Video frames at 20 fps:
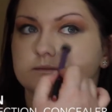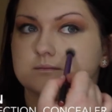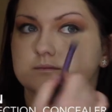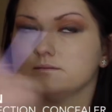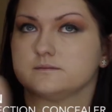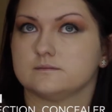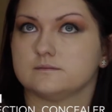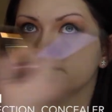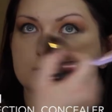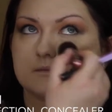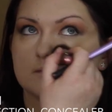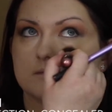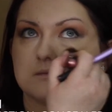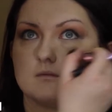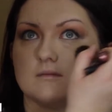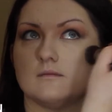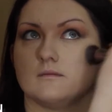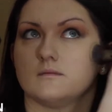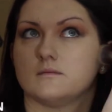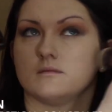the whole
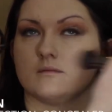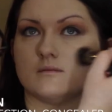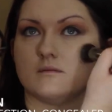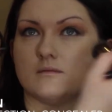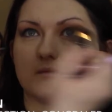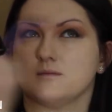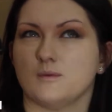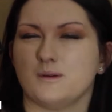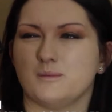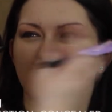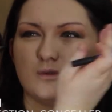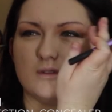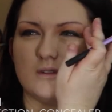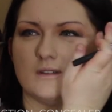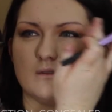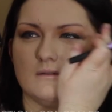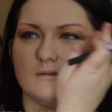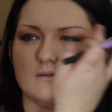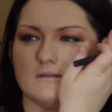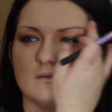face, just to make sure it's
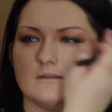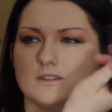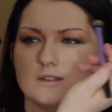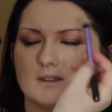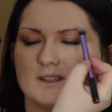nice and